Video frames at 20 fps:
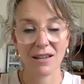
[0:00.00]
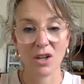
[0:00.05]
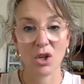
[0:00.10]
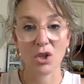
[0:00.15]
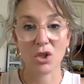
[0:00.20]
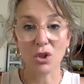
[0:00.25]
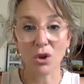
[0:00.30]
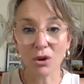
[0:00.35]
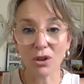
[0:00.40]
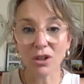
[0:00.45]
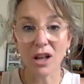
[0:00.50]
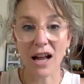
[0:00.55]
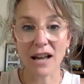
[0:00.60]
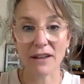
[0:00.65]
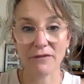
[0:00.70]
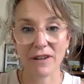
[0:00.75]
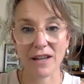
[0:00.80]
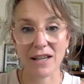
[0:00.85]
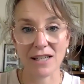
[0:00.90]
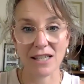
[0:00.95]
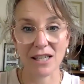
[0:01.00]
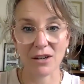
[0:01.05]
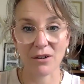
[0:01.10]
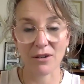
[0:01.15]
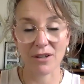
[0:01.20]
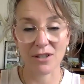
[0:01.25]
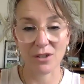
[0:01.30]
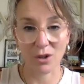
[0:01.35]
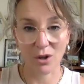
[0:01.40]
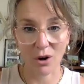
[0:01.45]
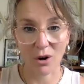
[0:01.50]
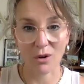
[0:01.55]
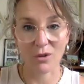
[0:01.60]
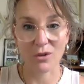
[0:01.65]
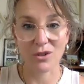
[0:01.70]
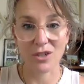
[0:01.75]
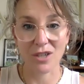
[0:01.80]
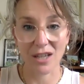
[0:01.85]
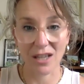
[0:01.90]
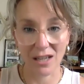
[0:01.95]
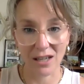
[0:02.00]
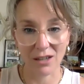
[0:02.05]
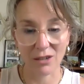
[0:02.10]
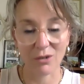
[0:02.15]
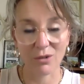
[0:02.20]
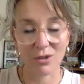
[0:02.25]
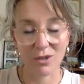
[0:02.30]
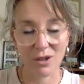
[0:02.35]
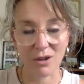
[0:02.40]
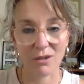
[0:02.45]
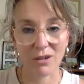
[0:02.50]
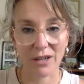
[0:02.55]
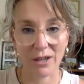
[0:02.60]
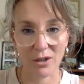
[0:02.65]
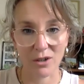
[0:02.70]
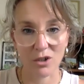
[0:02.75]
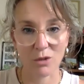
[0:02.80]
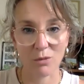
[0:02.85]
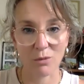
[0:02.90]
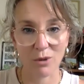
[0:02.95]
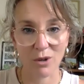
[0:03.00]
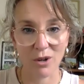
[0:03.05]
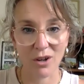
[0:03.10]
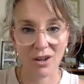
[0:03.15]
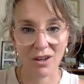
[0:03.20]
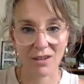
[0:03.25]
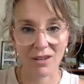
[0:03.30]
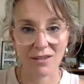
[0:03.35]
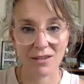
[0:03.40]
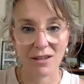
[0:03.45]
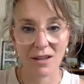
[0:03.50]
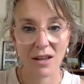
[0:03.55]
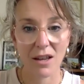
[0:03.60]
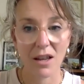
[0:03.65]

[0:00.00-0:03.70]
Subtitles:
your life easier as a coach, healer, or soul-led entrepreneurs,